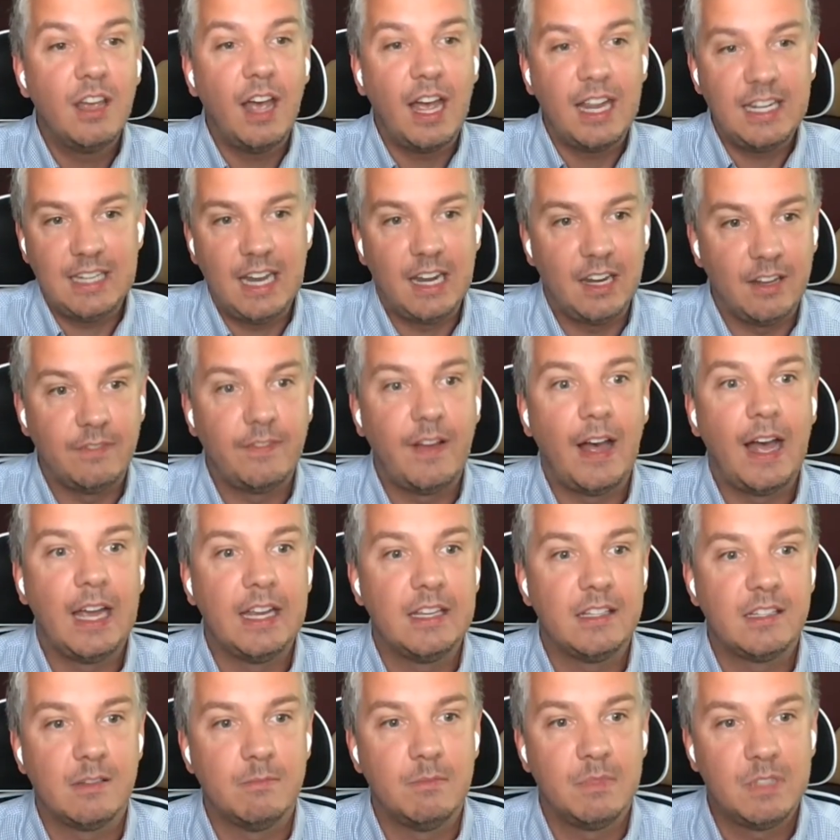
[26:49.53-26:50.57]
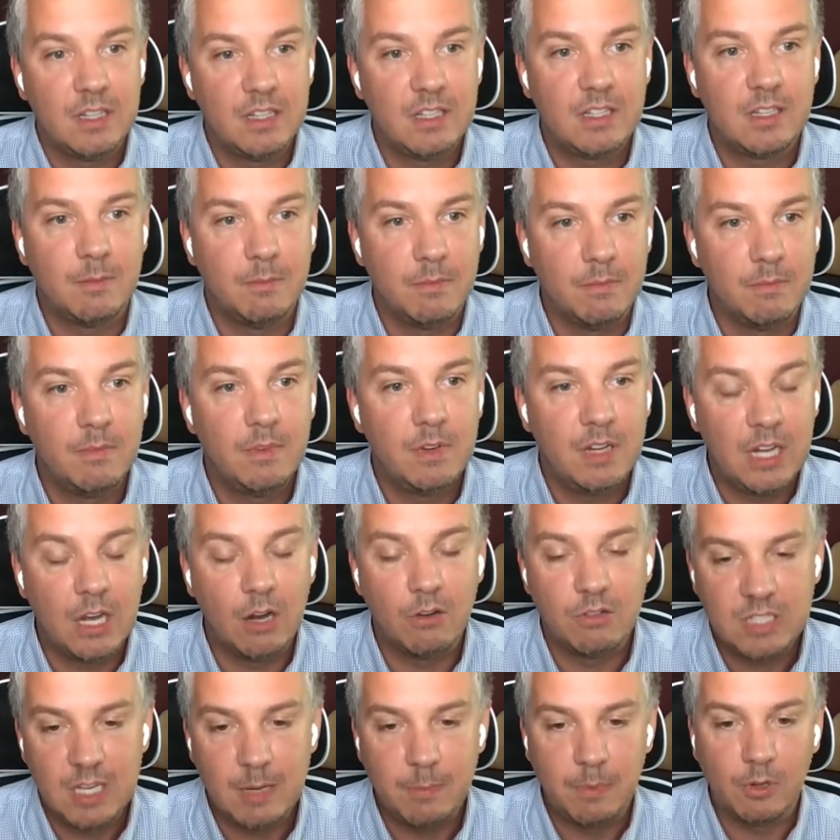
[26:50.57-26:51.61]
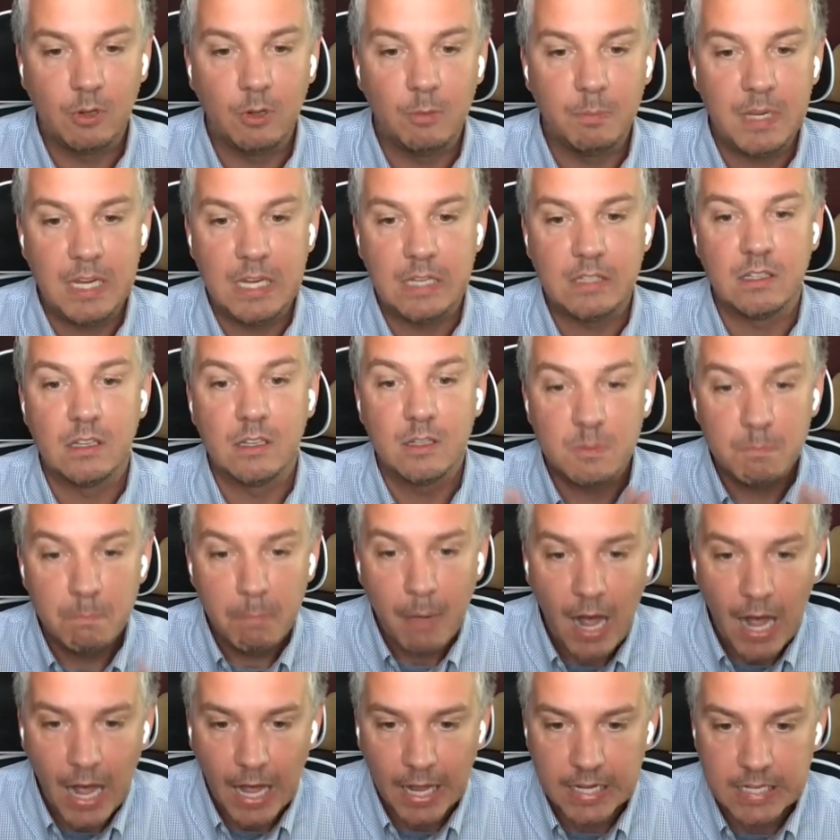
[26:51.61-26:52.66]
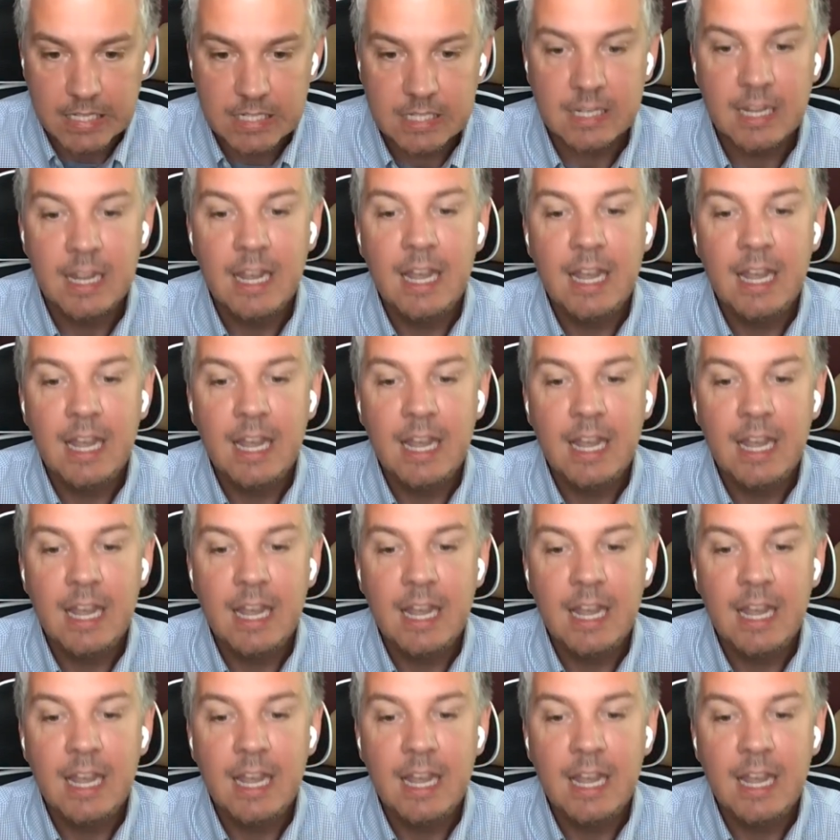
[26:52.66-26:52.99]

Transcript: identify some typical pieces, but